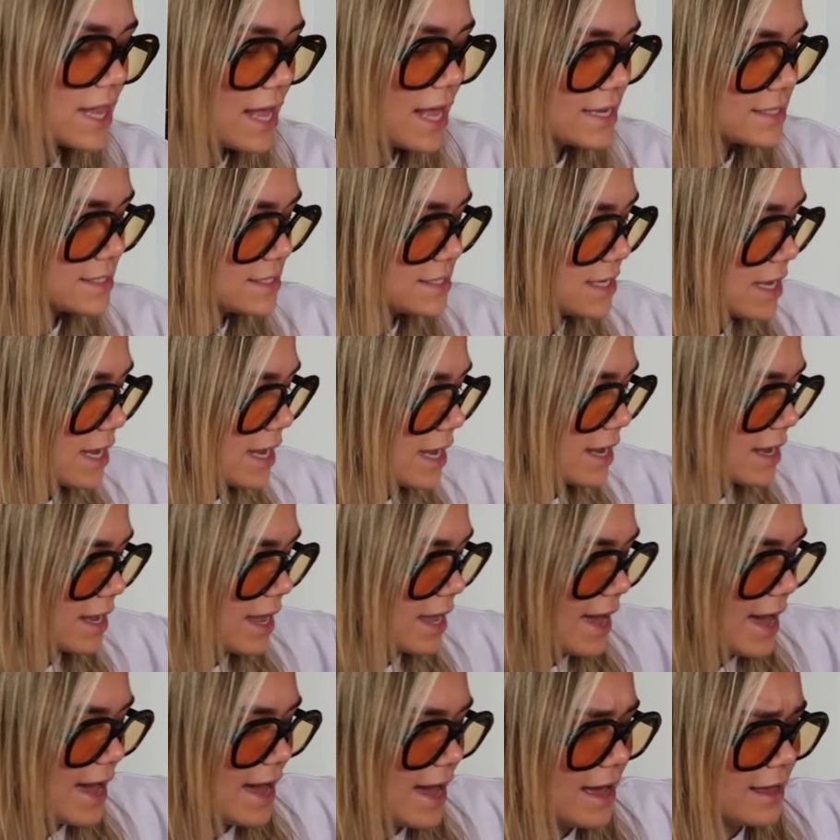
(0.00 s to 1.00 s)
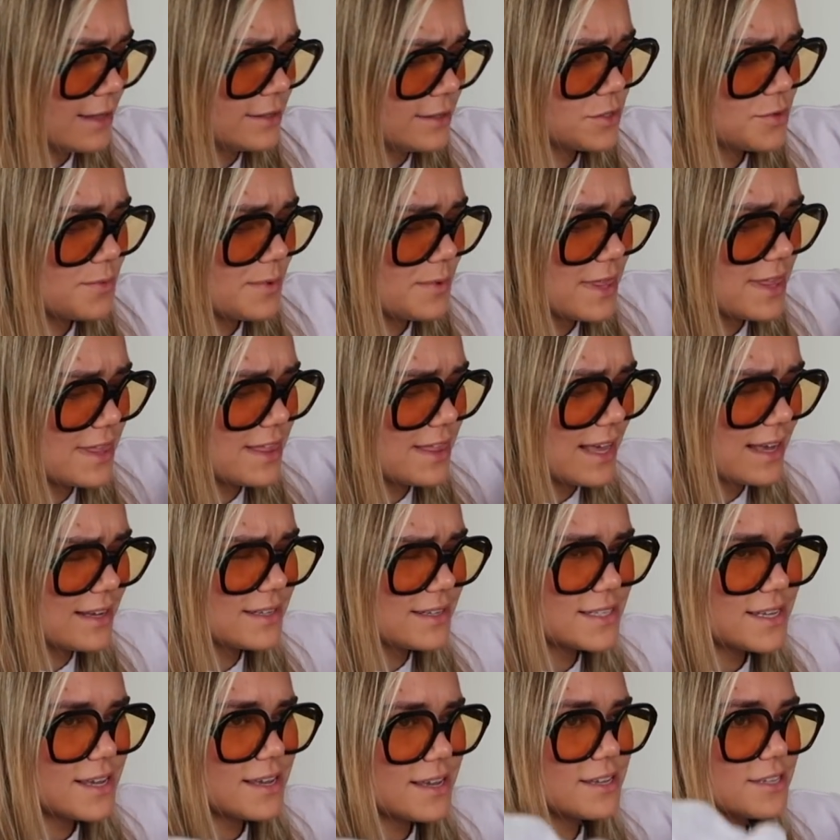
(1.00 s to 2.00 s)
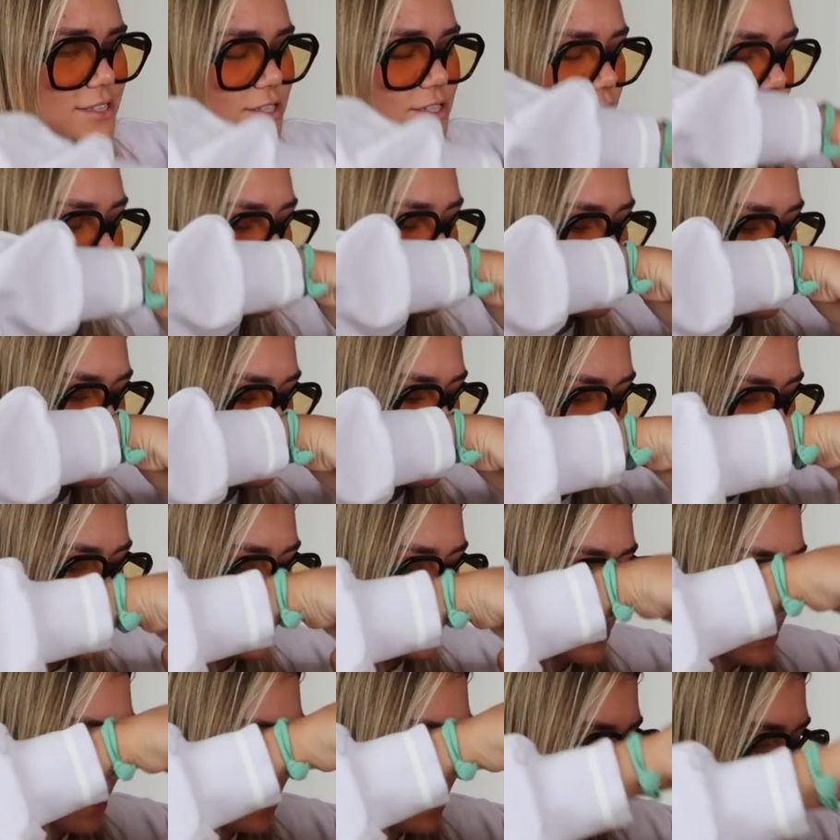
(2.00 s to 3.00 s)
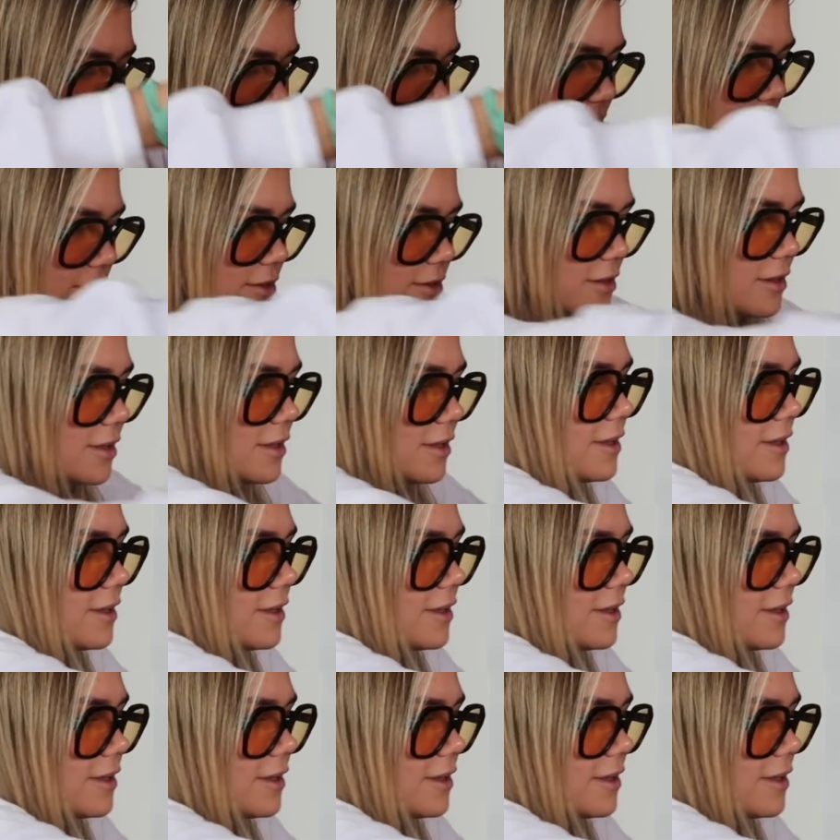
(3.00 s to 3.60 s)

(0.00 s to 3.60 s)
classic and with things like a toaster and kettle,